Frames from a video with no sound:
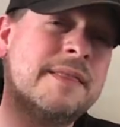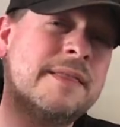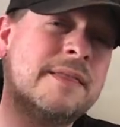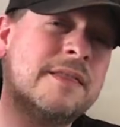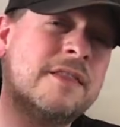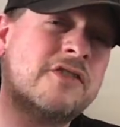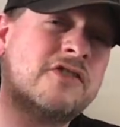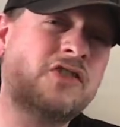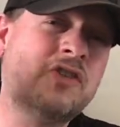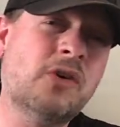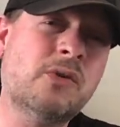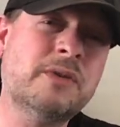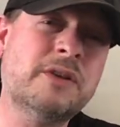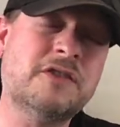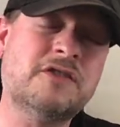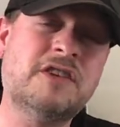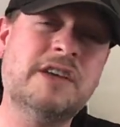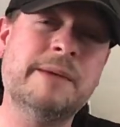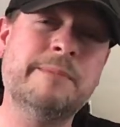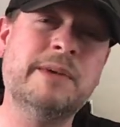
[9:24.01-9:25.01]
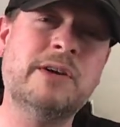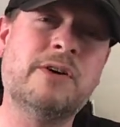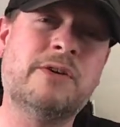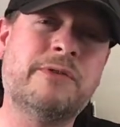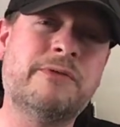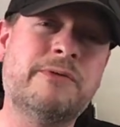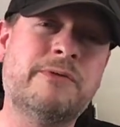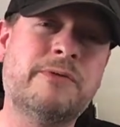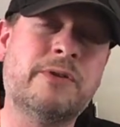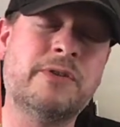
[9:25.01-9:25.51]
The song that tipped me
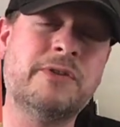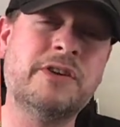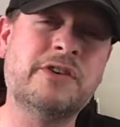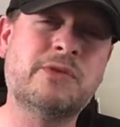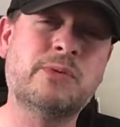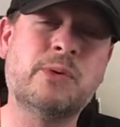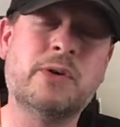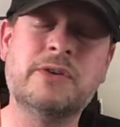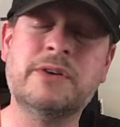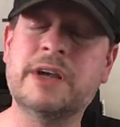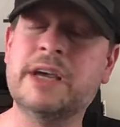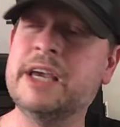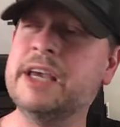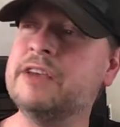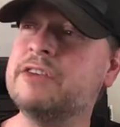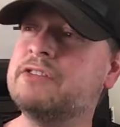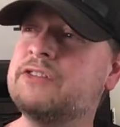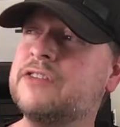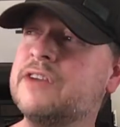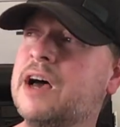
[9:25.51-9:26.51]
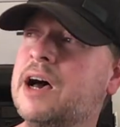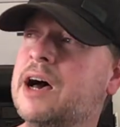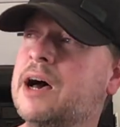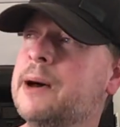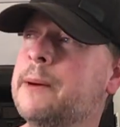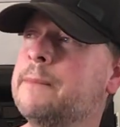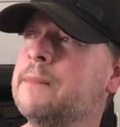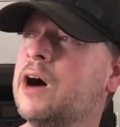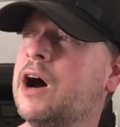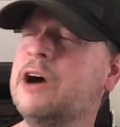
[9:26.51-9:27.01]
off on this one is
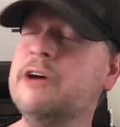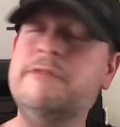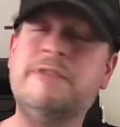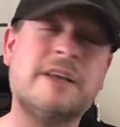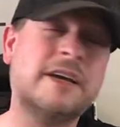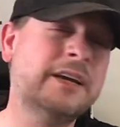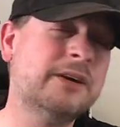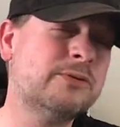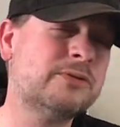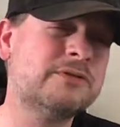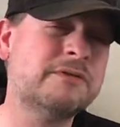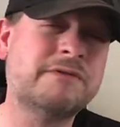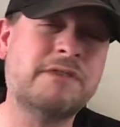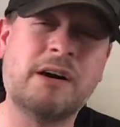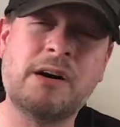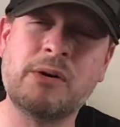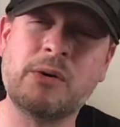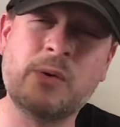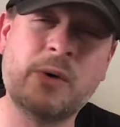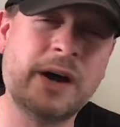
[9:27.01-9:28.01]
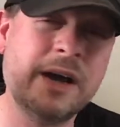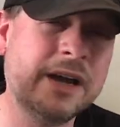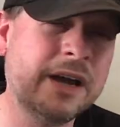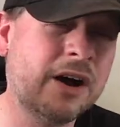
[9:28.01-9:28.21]
Over the Hills and Far Away.